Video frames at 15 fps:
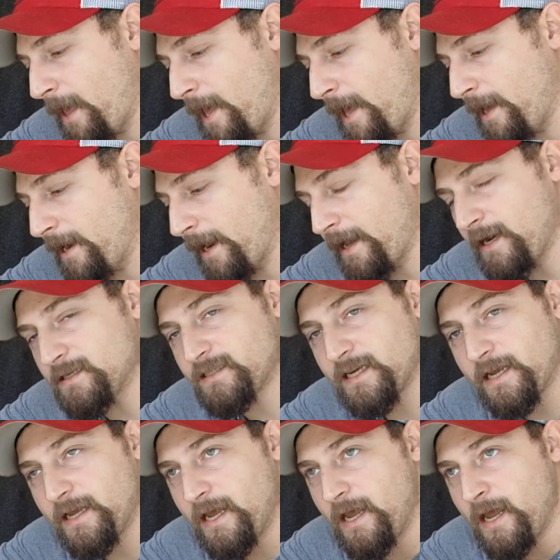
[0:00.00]
And I gotta
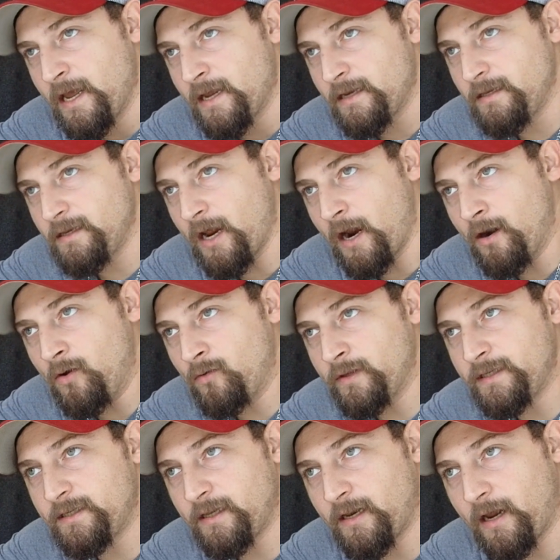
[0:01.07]
say, not
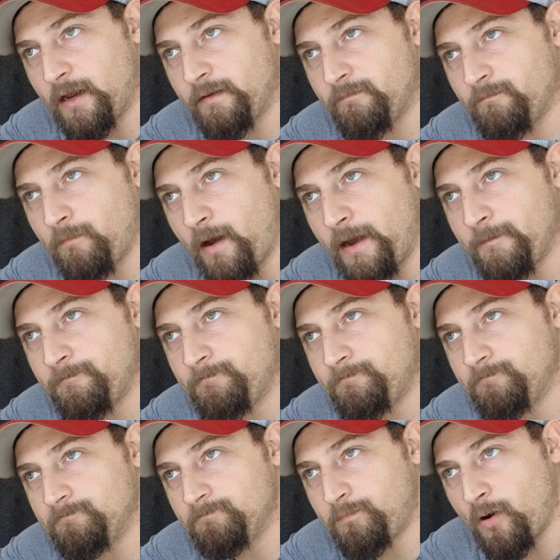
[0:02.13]
only did my
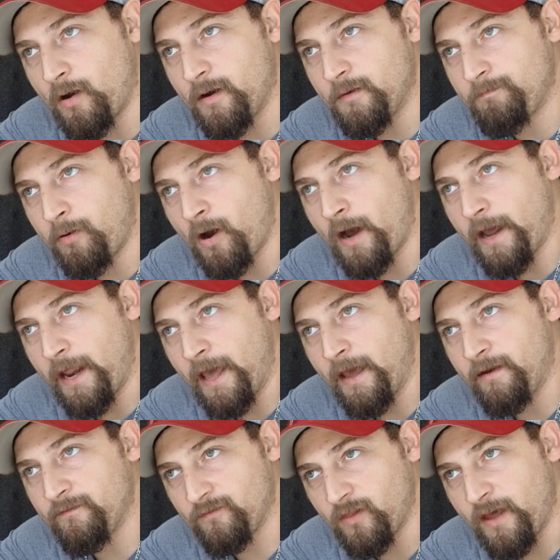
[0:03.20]
pot
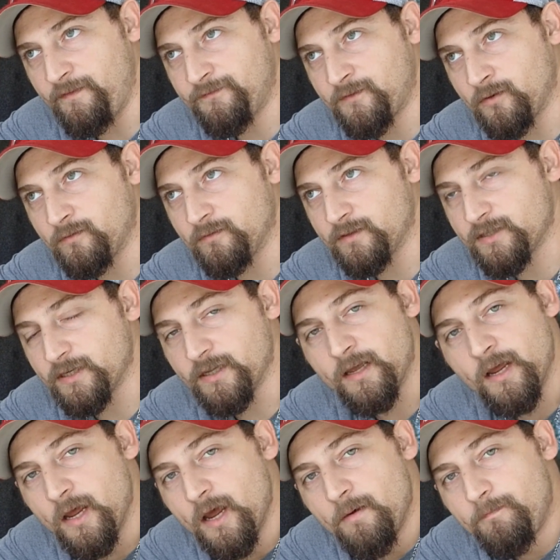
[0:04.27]
have leftovers in it,
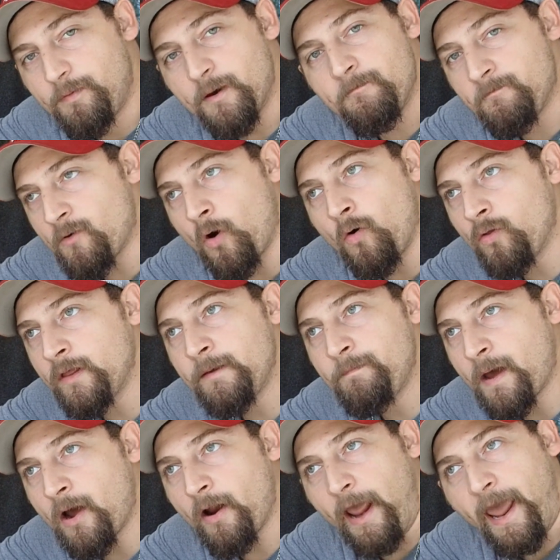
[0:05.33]
but only
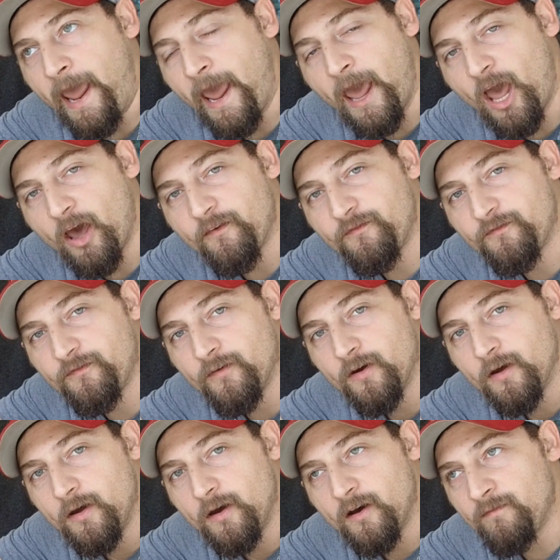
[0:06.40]
about half
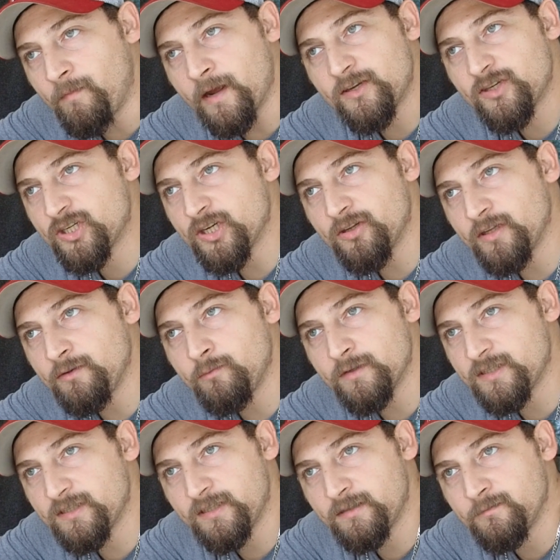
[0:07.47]
of my chili
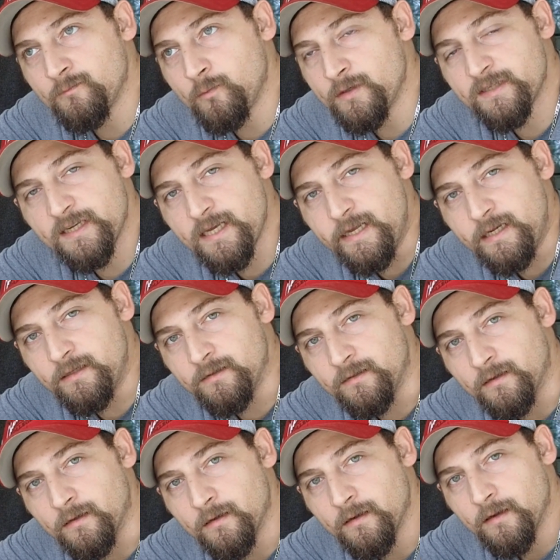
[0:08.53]
was eaten.
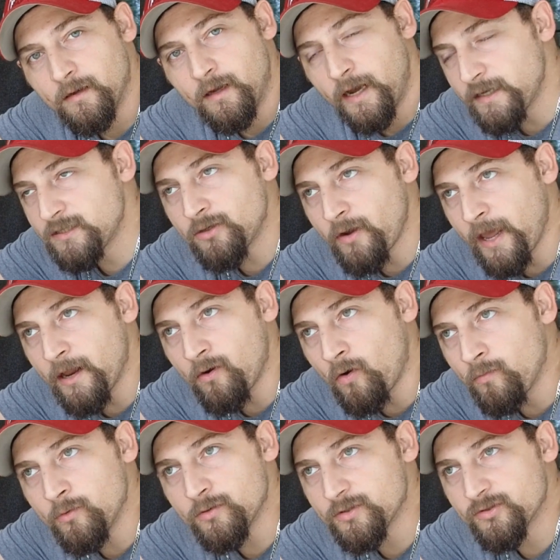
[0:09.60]
I still had
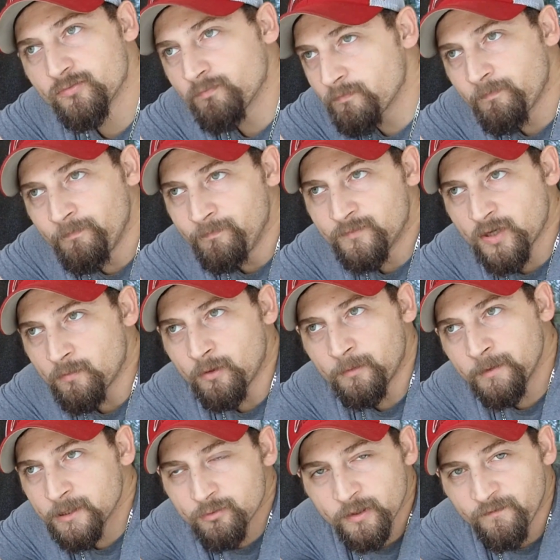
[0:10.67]
almost somewhere
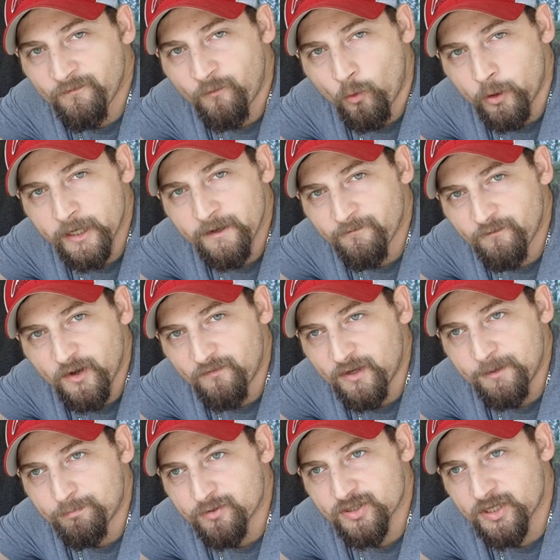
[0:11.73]
between 40 and
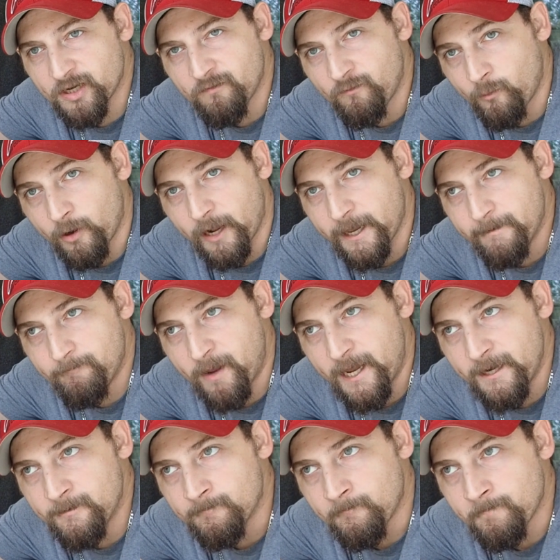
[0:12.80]
50% of what I had
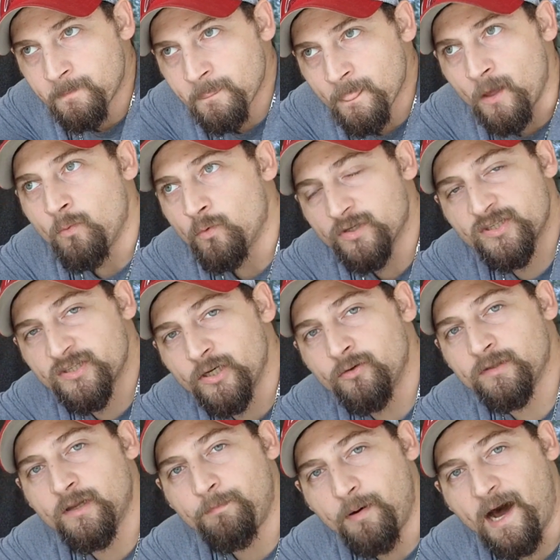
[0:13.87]
made was still
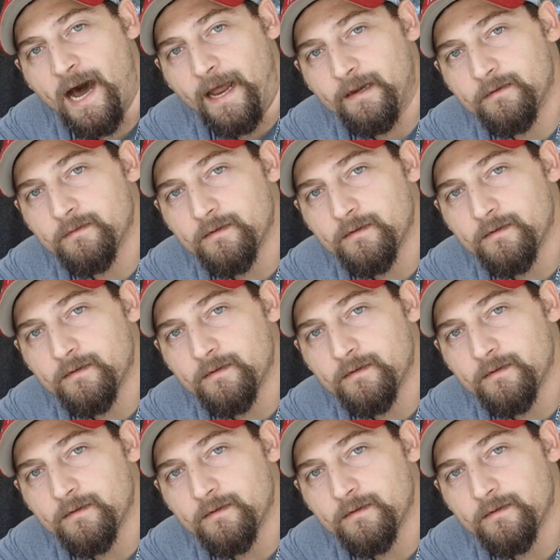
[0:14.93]
in the pot.